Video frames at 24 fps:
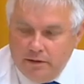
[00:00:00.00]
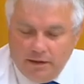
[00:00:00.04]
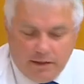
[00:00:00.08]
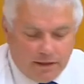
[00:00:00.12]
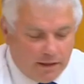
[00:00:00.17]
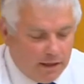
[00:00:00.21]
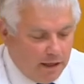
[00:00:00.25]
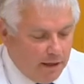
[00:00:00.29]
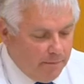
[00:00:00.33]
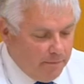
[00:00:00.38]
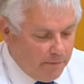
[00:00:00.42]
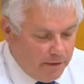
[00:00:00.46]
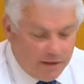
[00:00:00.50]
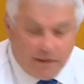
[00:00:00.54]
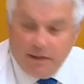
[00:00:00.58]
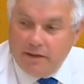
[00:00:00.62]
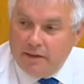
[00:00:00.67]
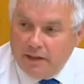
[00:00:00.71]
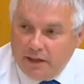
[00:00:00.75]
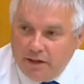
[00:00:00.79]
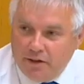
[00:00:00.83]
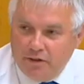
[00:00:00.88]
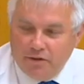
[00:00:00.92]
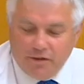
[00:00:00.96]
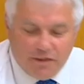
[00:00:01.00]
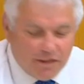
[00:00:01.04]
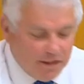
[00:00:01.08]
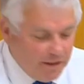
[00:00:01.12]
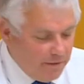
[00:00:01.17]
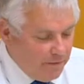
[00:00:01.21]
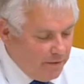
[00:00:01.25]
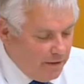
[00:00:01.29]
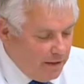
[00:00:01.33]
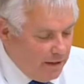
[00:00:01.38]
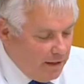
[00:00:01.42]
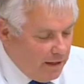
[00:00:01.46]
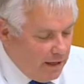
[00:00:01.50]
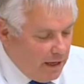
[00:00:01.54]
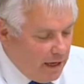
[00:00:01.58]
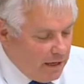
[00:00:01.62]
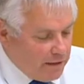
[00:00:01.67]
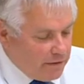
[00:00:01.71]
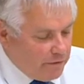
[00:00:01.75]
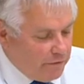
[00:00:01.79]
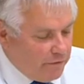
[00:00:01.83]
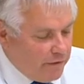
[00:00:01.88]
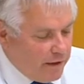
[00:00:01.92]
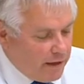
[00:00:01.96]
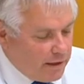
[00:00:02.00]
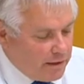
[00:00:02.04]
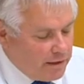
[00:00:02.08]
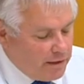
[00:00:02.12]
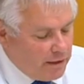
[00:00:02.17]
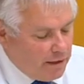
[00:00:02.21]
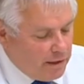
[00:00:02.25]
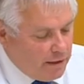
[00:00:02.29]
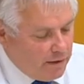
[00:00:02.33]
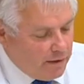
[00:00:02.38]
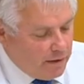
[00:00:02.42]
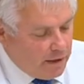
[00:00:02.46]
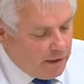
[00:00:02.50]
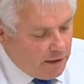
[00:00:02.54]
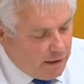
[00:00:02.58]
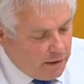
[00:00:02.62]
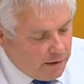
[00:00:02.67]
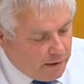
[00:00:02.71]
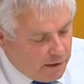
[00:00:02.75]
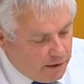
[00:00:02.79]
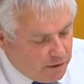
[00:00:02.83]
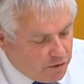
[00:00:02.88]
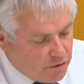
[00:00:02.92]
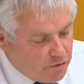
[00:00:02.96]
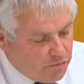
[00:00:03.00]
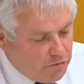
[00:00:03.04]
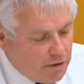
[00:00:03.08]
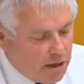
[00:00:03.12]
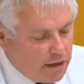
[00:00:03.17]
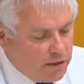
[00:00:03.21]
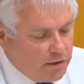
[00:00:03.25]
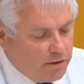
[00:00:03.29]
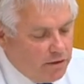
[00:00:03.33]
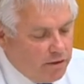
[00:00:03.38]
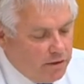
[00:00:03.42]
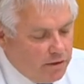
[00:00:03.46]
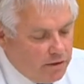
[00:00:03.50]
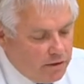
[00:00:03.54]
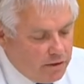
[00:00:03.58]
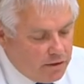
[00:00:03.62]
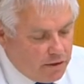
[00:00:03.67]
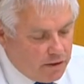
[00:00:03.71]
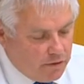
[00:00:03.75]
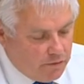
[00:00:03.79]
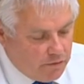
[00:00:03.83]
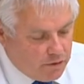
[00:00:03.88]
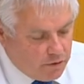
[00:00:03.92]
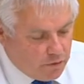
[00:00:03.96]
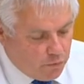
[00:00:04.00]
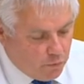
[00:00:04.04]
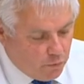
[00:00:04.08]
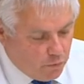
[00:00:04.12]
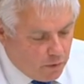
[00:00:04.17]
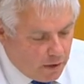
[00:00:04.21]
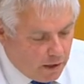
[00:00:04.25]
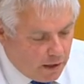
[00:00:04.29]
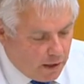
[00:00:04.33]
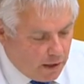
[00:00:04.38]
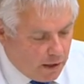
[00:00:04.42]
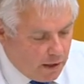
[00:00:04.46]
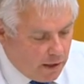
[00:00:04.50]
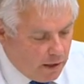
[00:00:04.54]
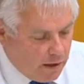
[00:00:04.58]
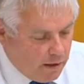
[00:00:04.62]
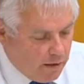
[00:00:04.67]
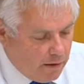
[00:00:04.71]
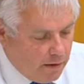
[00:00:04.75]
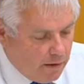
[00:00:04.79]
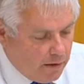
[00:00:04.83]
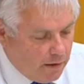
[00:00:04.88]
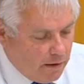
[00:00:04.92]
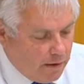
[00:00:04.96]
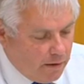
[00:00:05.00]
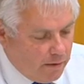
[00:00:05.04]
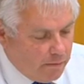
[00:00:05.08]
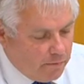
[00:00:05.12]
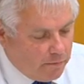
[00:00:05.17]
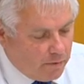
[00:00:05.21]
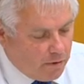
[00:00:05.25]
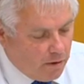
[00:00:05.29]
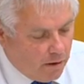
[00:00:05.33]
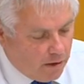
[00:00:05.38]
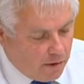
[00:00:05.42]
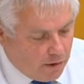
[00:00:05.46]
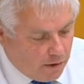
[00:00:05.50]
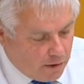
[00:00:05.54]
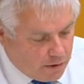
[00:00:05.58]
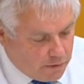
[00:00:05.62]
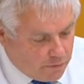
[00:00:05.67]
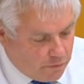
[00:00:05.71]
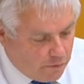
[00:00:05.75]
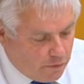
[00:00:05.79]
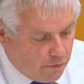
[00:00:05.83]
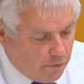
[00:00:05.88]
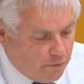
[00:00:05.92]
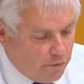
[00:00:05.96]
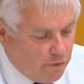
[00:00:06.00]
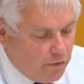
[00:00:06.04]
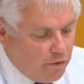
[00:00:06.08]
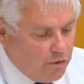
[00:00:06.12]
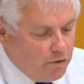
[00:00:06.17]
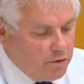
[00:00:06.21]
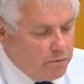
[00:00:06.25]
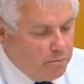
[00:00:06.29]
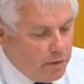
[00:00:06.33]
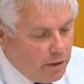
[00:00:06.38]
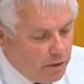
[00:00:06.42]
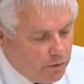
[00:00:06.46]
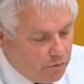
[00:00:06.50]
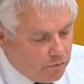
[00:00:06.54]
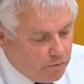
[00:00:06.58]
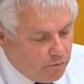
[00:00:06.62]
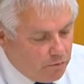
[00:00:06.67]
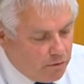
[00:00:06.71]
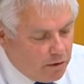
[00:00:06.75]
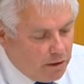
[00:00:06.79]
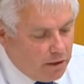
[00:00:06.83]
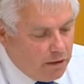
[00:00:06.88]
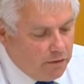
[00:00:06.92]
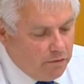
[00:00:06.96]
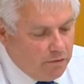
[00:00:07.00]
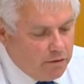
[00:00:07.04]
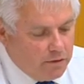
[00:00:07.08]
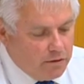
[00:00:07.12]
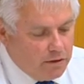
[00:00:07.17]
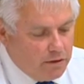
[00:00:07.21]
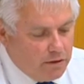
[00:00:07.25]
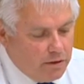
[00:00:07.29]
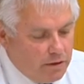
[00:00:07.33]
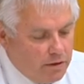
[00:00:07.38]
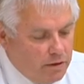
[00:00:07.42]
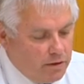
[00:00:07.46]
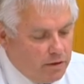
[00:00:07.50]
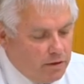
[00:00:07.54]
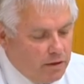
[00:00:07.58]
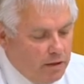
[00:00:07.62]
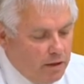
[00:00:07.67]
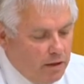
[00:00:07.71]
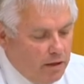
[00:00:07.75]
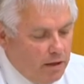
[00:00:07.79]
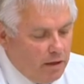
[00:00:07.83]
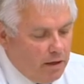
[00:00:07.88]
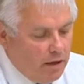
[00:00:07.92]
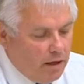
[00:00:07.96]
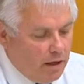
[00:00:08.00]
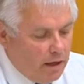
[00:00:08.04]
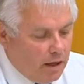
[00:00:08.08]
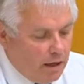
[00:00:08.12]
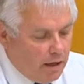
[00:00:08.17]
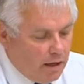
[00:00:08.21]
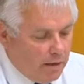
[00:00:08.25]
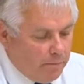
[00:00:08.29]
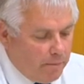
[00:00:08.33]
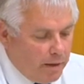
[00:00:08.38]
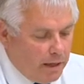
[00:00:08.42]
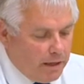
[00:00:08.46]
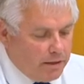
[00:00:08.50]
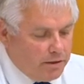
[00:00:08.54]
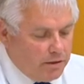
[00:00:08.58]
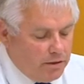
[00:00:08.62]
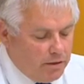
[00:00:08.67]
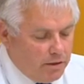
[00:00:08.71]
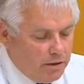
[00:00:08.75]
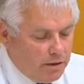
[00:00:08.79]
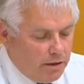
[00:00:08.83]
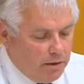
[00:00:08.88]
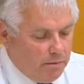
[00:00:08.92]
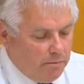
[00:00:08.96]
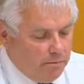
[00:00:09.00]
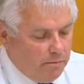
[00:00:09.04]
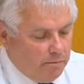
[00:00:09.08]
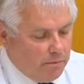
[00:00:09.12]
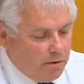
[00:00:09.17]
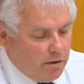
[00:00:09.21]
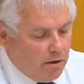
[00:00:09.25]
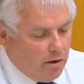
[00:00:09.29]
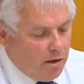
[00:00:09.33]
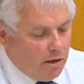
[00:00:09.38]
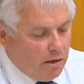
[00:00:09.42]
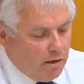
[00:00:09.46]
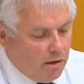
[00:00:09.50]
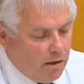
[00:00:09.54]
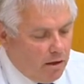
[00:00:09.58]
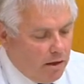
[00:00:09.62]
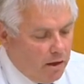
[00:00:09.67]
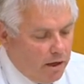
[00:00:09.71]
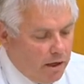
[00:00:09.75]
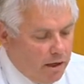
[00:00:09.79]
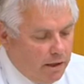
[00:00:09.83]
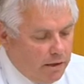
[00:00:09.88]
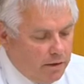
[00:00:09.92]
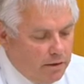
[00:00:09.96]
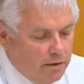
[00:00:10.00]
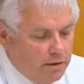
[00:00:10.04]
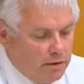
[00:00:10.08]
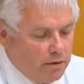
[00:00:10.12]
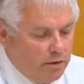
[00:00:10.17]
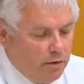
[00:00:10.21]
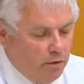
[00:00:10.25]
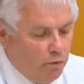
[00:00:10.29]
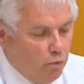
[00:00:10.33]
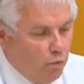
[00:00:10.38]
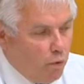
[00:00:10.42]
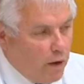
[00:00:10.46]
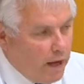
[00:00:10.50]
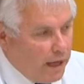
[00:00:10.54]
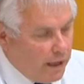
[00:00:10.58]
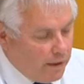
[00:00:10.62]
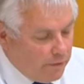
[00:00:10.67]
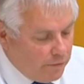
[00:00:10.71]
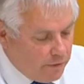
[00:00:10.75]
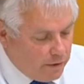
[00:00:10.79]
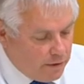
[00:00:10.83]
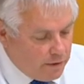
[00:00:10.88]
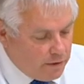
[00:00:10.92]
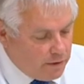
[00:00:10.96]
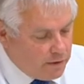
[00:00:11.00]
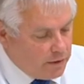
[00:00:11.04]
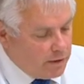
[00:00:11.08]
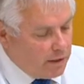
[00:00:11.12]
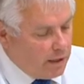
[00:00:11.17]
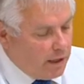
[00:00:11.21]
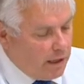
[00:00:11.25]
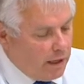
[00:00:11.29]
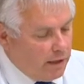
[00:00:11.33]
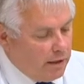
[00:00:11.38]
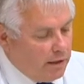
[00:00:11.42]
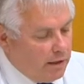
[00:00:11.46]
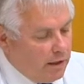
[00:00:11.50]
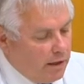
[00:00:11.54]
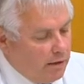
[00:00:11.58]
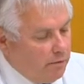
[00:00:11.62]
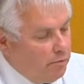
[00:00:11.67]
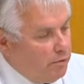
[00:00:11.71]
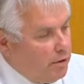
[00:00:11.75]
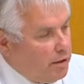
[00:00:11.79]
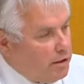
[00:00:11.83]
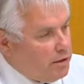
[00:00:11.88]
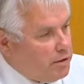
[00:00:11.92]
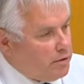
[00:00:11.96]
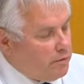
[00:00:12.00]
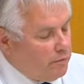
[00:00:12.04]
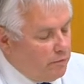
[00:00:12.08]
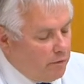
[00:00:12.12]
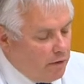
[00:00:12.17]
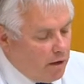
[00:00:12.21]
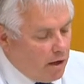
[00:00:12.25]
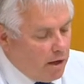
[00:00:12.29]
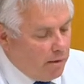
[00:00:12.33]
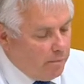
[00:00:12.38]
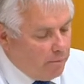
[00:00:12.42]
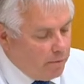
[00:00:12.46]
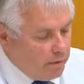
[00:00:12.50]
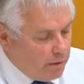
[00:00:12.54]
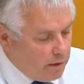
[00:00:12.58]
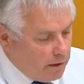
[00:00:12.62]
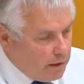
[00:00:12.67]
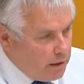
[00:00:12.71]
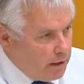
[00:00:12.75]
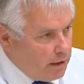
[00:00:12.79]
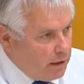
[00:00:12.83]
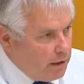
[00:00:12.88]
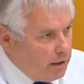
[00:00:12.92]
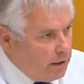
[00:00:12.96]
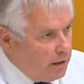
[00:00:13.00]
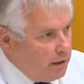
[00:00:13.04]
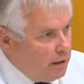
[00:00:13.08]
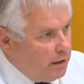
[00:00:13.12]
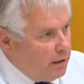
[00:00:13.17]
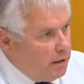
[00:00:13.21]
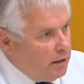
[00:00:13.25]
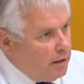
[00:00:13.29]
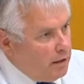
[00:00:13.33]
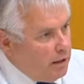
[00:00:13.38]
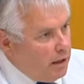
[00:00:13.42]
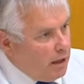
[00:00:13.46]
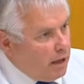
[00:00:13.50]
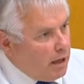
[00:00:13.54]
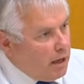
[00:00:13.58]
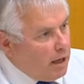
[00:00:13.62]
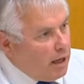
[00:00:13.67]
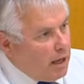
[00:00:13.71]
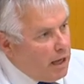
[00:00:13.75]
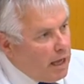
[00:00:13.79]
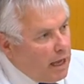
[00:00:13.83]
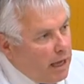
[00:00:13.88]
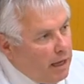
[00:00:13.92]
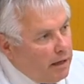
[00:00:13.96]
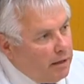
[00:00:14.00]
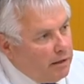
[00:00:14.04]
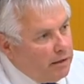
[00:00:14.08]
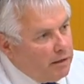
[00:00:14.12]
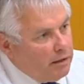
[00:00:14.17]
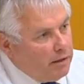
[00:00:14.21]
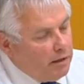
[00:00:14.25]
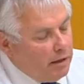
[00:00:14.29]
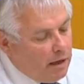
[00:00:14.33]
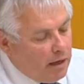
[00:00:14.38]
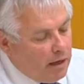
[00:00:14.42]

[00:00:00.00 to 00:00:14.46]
Okay, thank you, Chair. Has a fact sheet in there, instructions, there is a guidelines for referrers, medical clearances, passenger guidelines, waivers and release of liability, and